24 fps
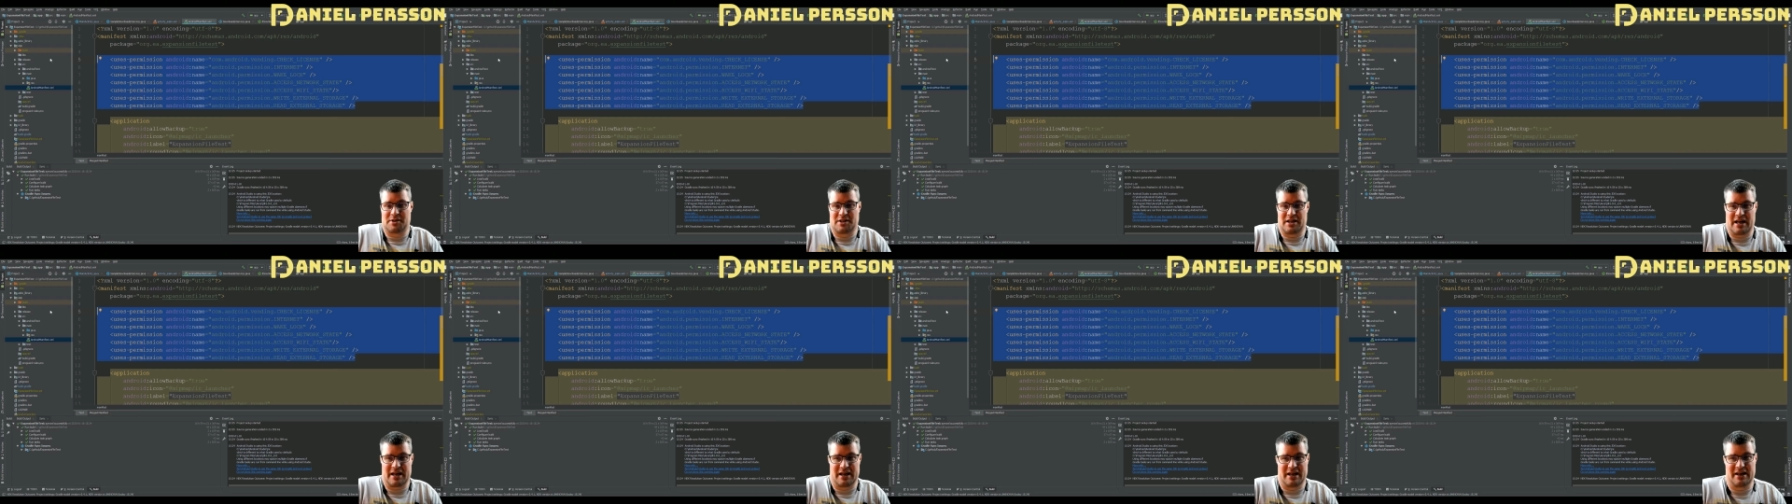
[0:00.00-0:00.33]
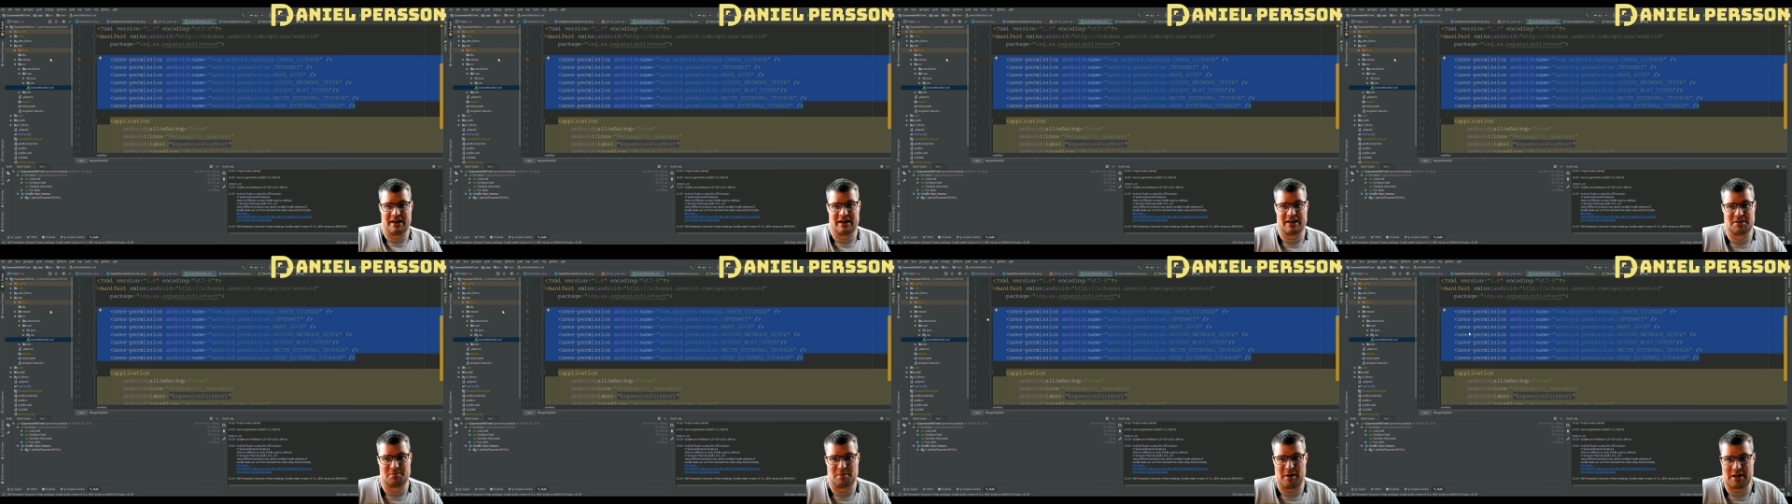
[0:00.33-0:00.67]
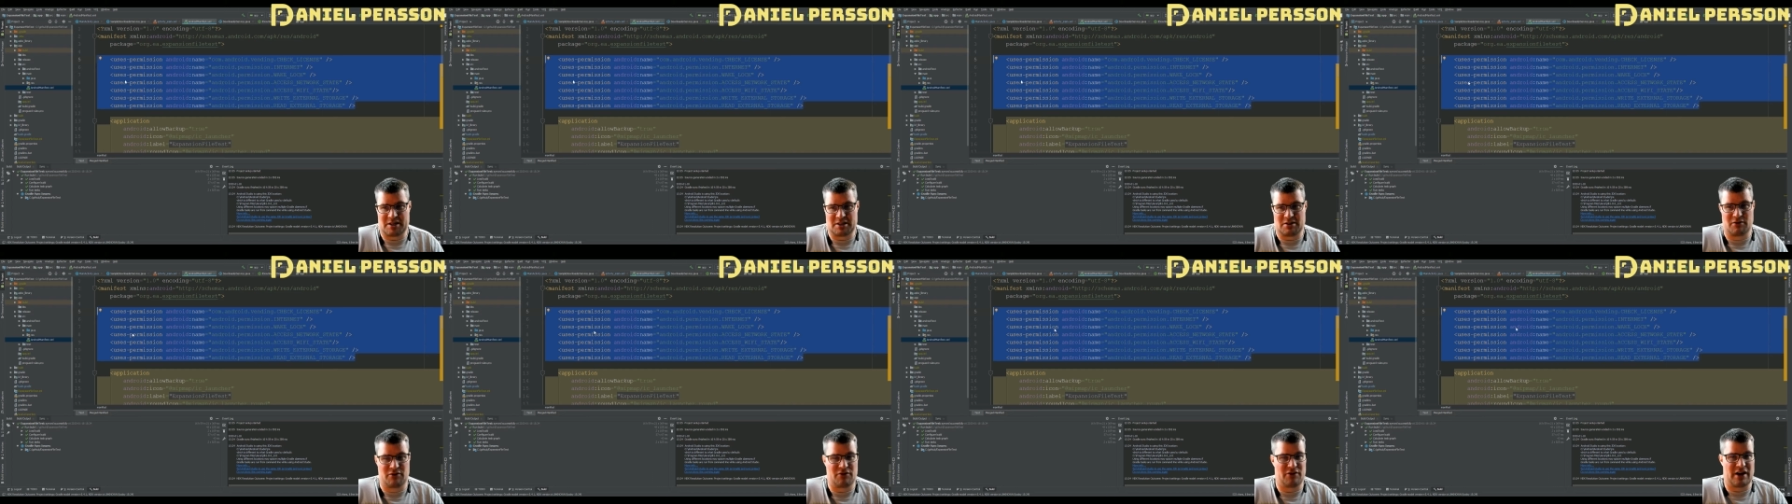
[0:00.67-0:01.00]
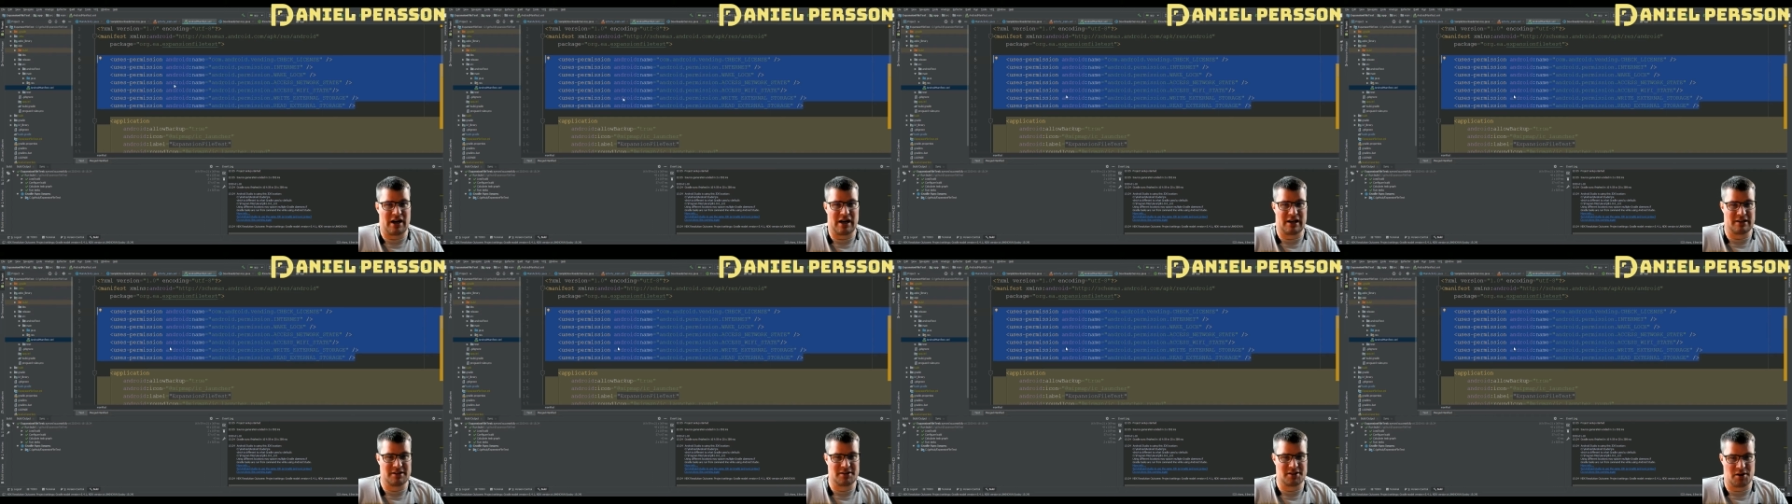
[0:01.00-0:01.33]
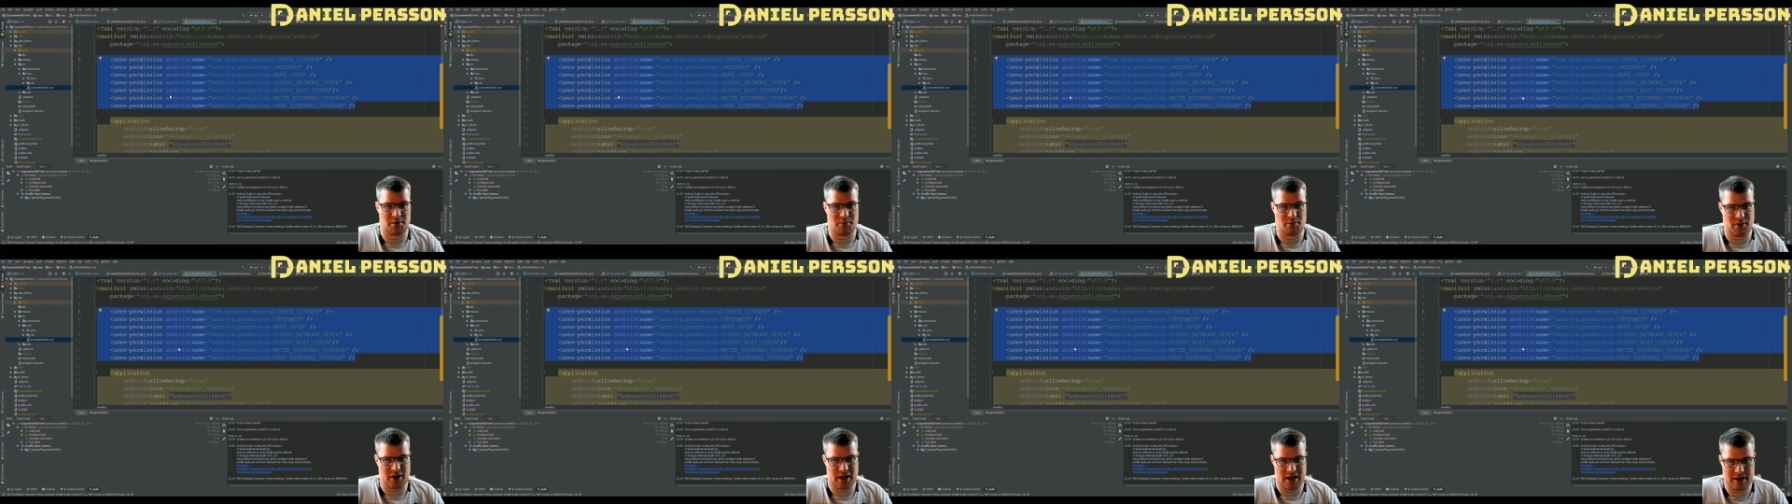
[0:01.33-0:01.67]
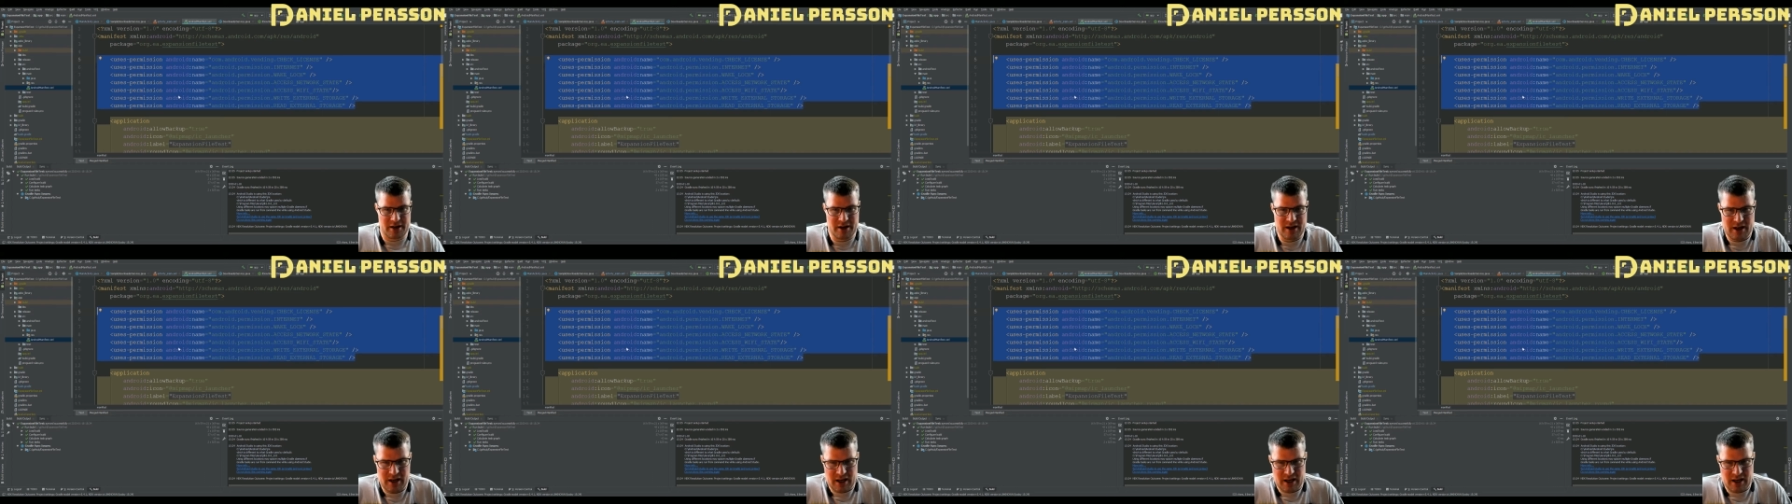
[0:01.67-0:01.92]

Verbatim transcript: uh, expansion file somewhere.